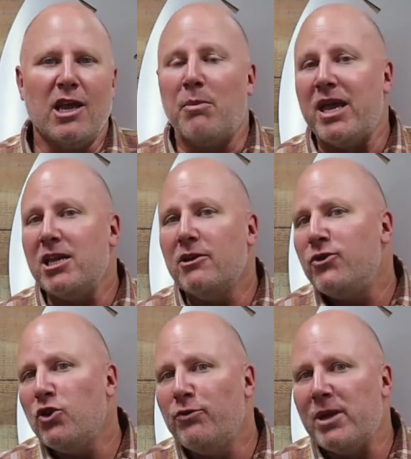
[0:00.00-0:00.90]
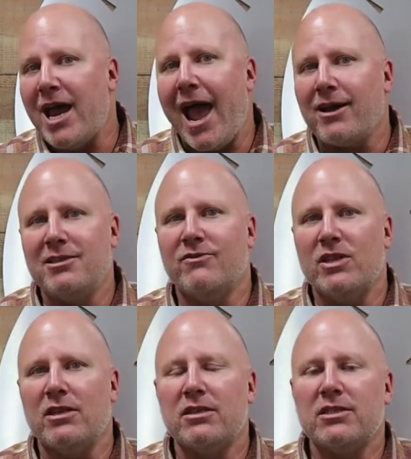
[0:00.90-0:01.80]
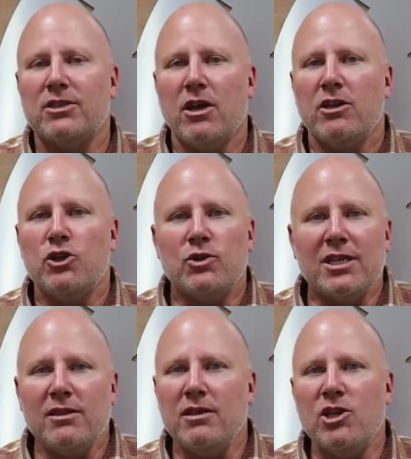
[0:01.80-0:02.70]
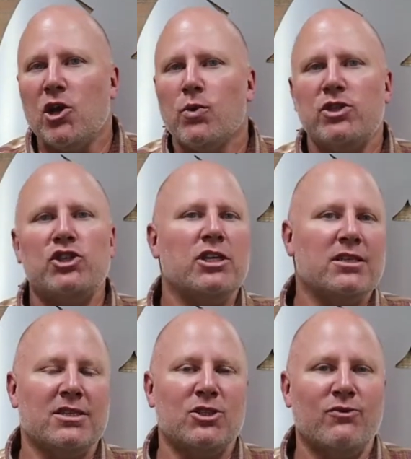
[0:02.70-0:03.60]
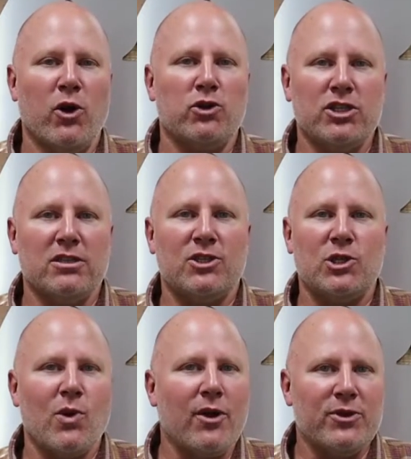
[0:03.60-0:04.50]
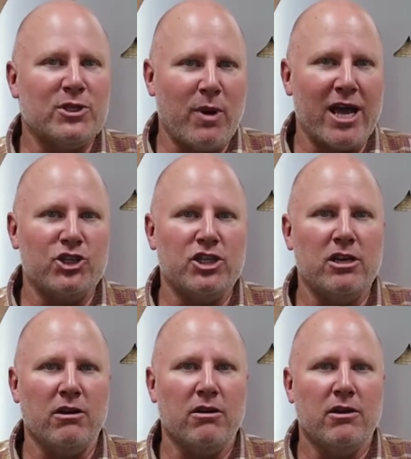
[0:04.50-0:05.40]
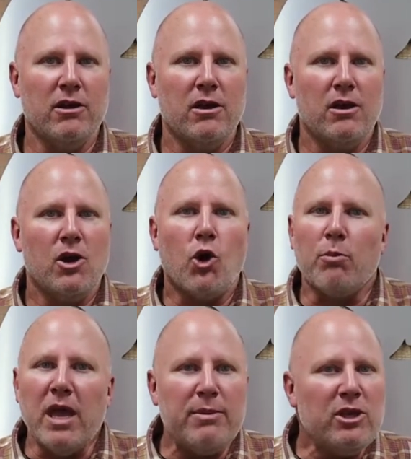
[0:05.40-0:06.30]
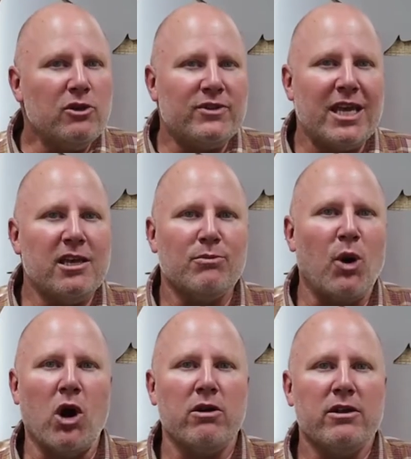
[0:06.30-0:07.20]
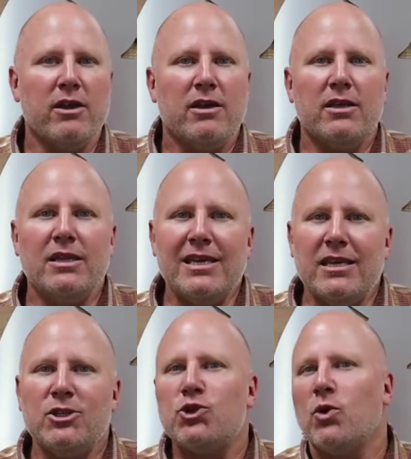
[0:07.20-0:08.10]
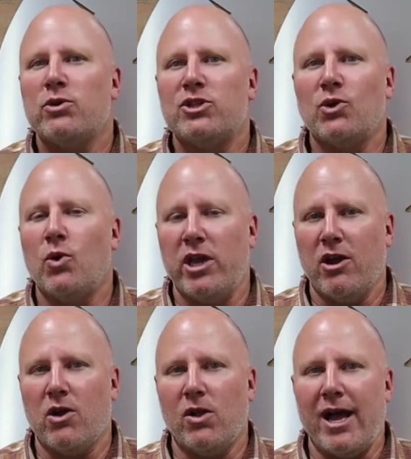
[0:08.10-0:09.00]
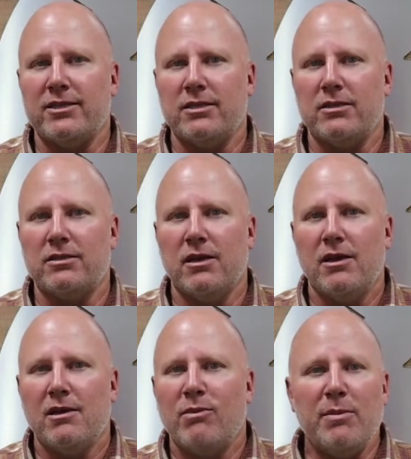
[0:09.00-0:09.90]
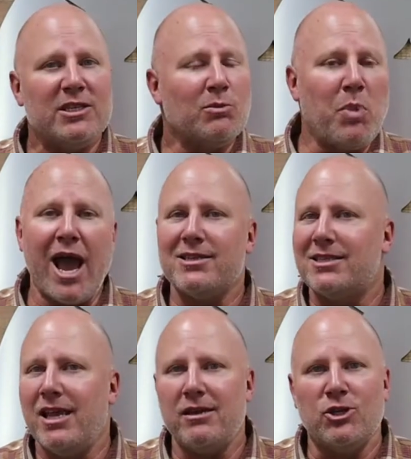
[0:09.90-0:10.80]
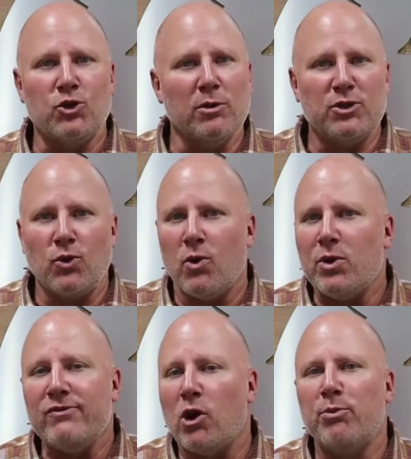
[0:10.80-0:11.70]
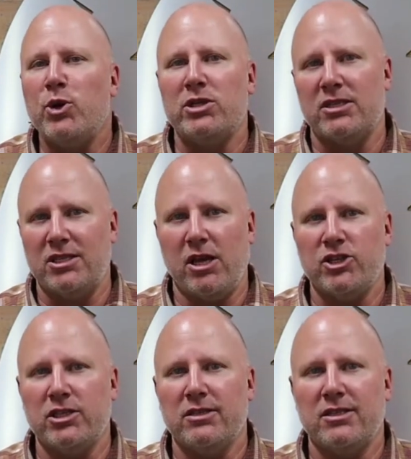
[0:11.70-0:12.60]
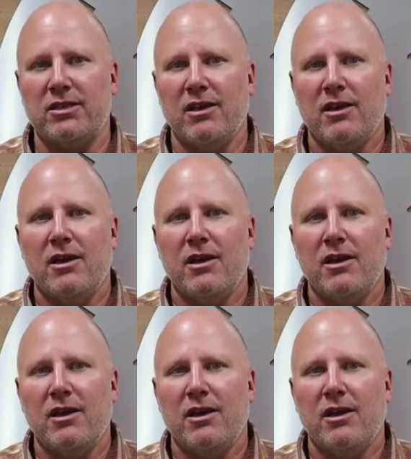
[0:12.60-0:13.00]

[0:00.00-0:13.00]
Now, many of you have been active in this, using the Year with Jesus devotions throughout this past year. Or maybe you've taken part in the Intro to Soul Care classes, maybe some past Getty trips, or even our book discussions.